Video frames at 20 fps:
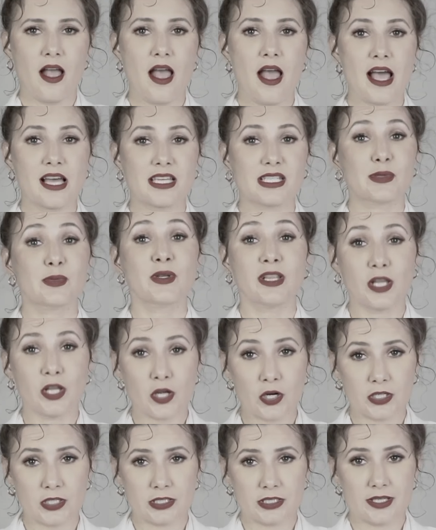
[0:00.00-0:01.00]
As we
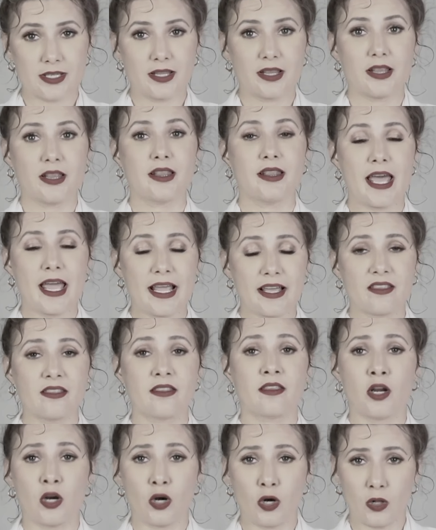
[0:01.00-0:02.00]
learned, length,
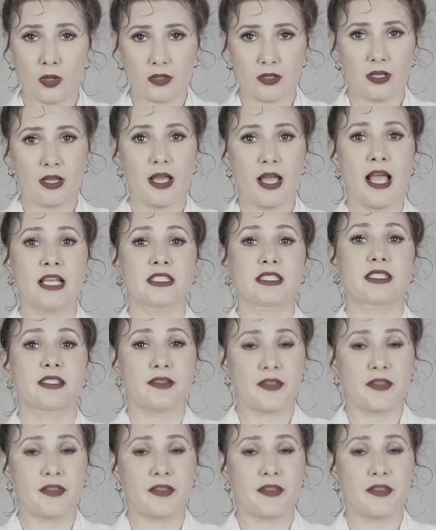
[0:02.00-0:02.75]
curl, and